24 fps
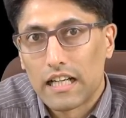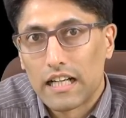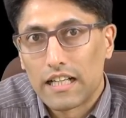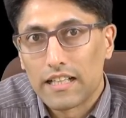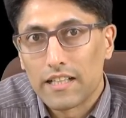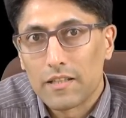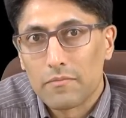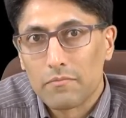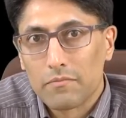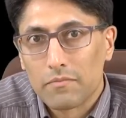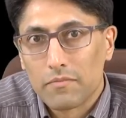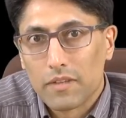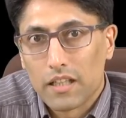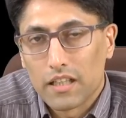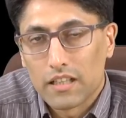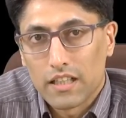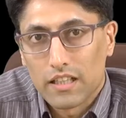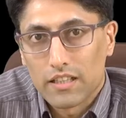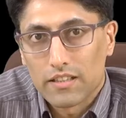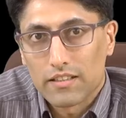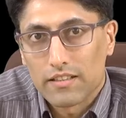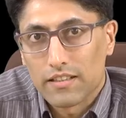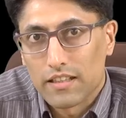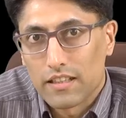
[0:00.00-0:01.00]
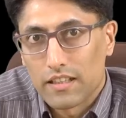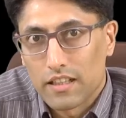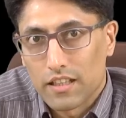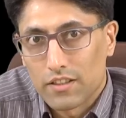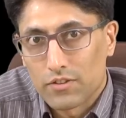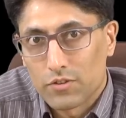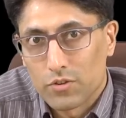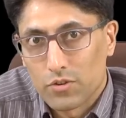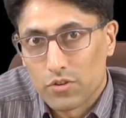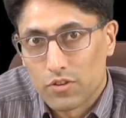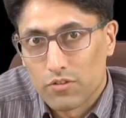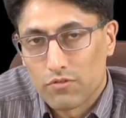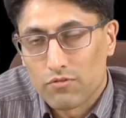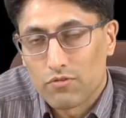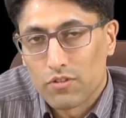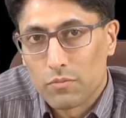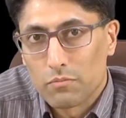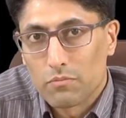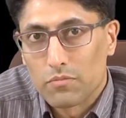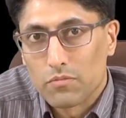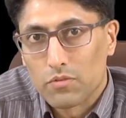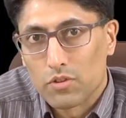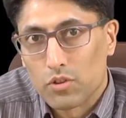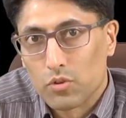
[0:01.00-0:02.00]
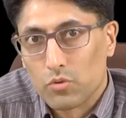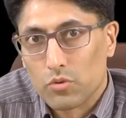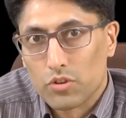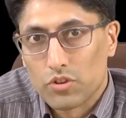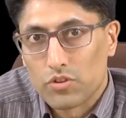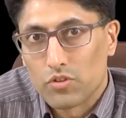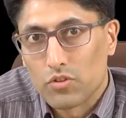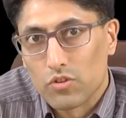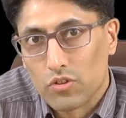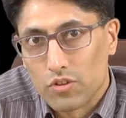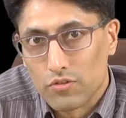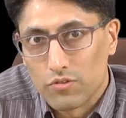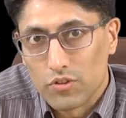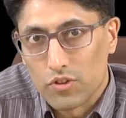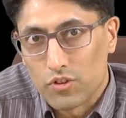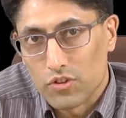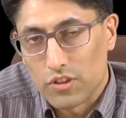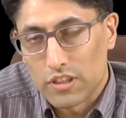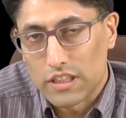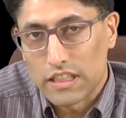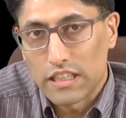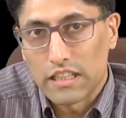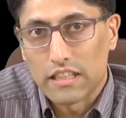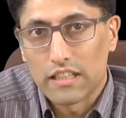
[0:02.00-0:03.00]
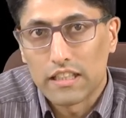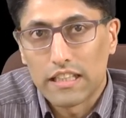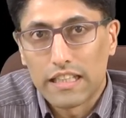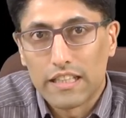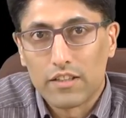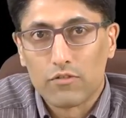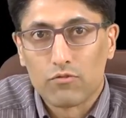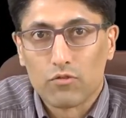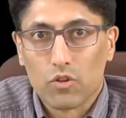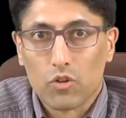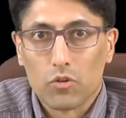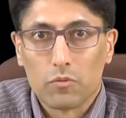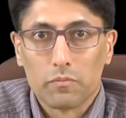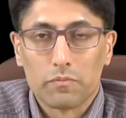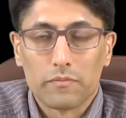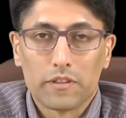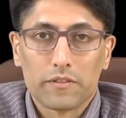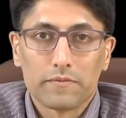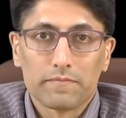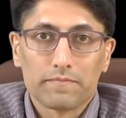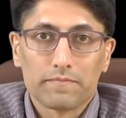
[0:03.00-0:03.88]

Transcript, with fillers: I am Akash Singh Rathore from LUISS University in Rome.